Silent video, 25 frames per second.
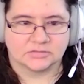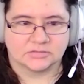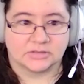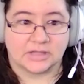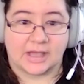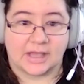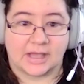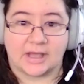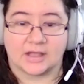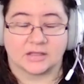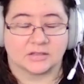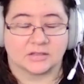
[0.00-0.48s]

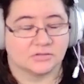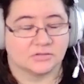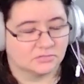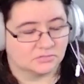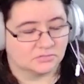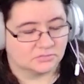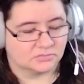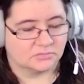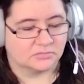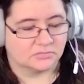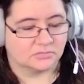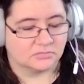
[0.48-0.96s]
yeah.
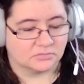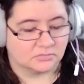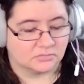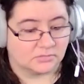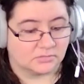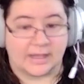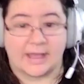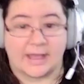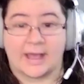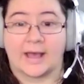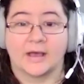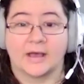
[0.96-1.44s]

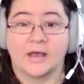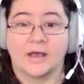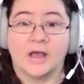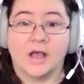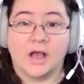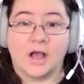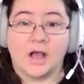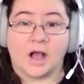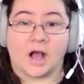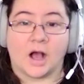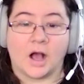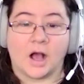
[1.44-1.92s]

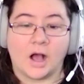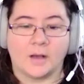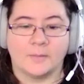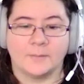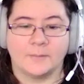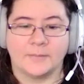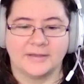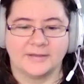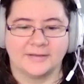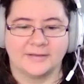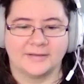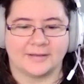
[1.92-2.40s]

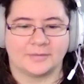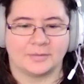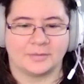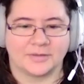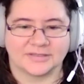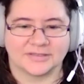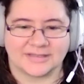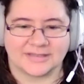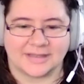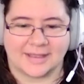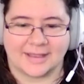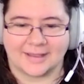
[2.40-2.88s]
It
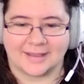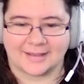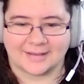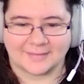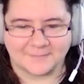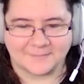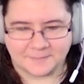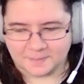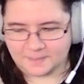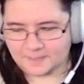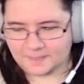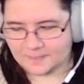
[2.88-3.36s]
was
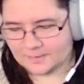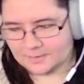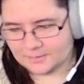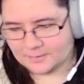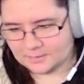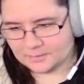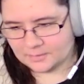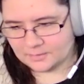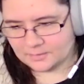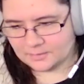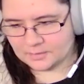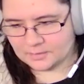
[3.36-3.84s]
like
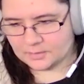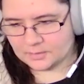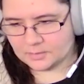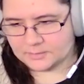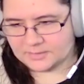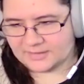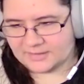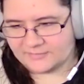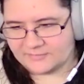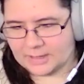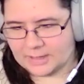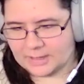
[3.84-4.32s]

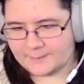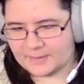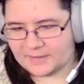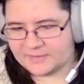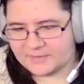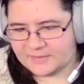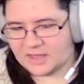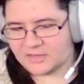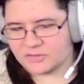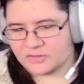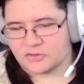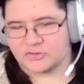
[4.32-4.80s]
giving up on
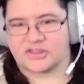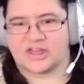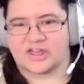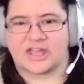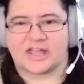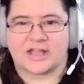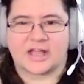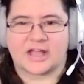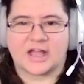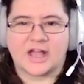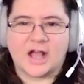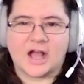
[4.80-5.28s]
the other
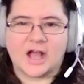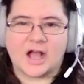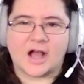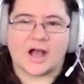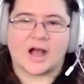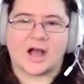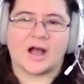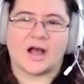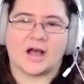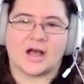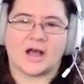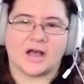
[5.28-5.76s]
thing,
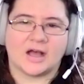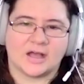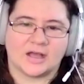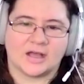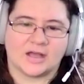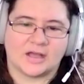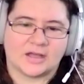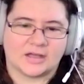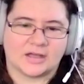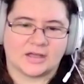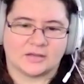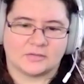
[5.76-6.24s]

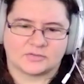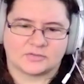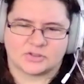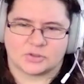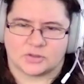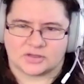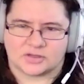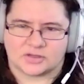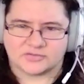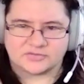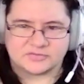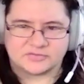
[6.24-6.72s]

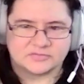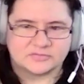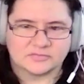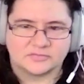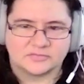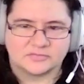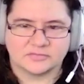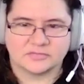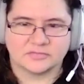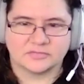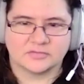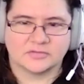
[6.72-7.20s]
sort of.
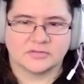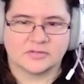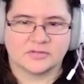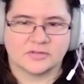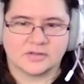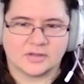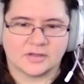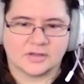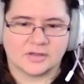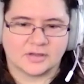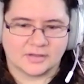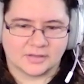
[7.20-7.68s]

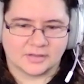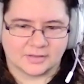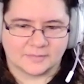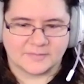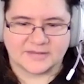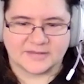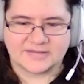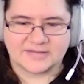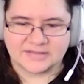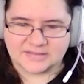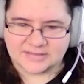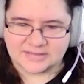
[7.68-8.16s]

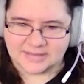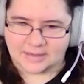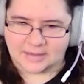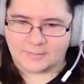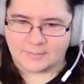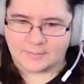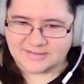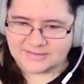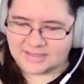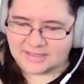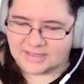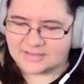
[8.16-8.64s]
This is now
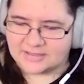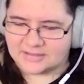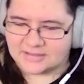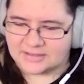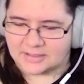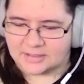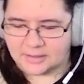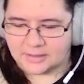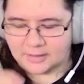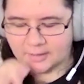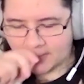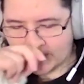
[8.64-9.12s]
my side
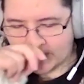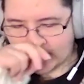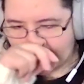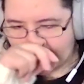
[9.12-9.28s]
thing.